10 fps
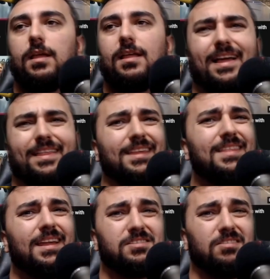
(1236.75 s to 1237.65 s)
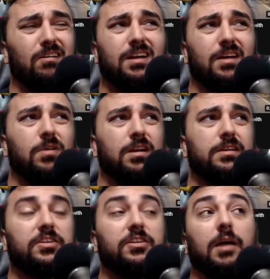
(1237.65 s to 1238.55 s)
I think that is all that I wanted
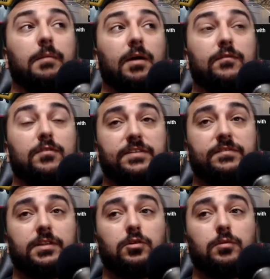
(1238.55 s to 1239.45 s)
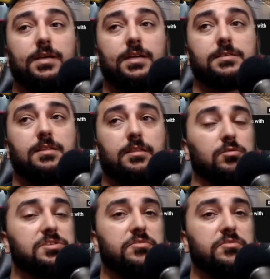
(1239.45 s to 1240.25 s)
to talk about for Jiffy Lube, is those